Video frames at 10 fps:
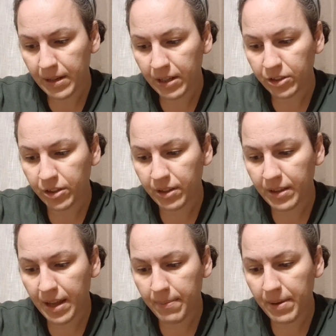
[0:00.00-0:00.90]
should
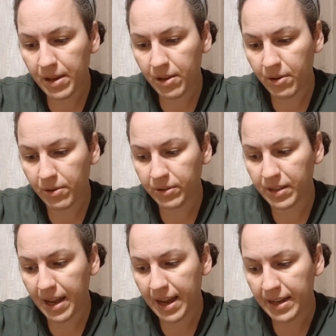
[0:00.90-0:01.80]
they be used
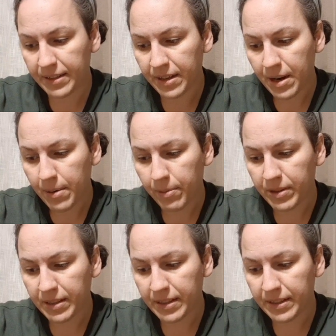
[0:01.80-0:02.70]
as
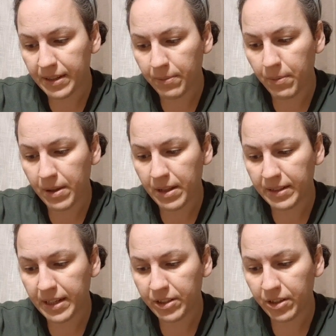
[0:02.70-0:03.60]
presented when the
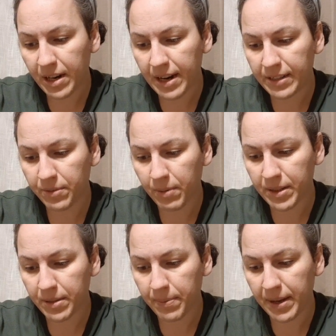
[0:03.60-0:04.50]
teacher has
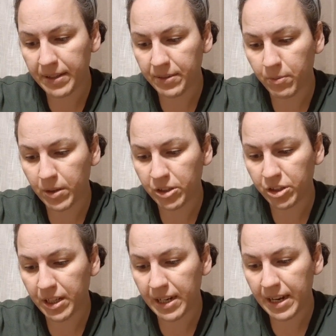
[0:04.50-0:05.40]
recipes which
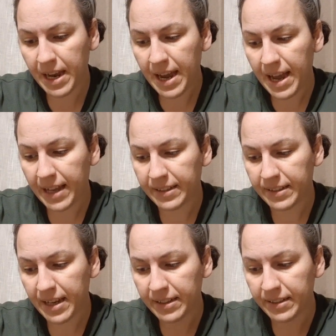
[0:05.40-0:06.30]
she has
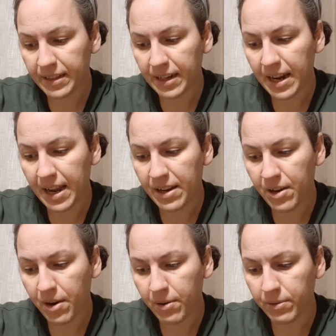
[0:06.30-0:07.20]
tested and
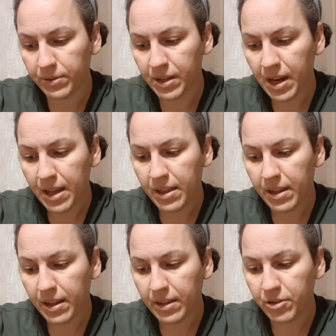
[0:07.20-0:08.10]
knows
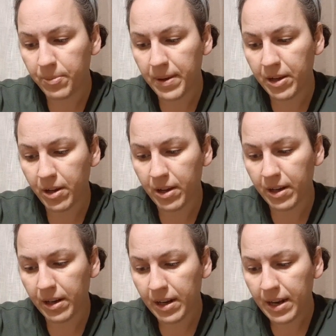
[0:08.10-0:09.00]
to be good,
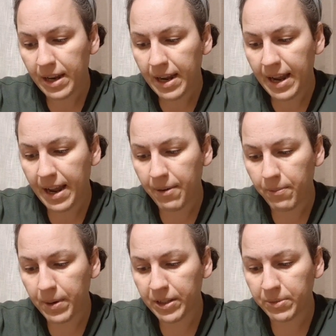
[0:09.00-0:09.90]
and
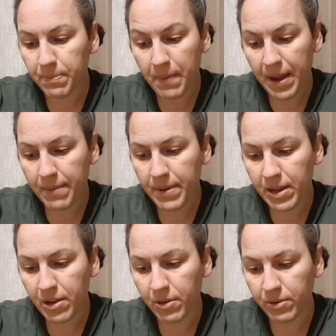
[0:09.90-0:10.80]
which may be
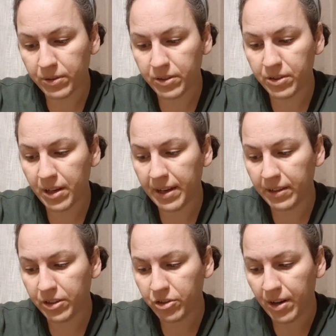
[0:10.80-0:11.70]
used to
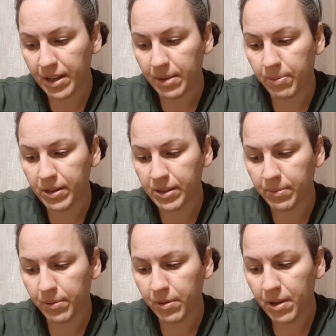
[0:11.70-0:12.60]
illustrate the
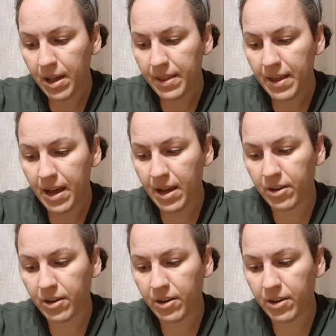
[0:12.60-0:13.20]
principle that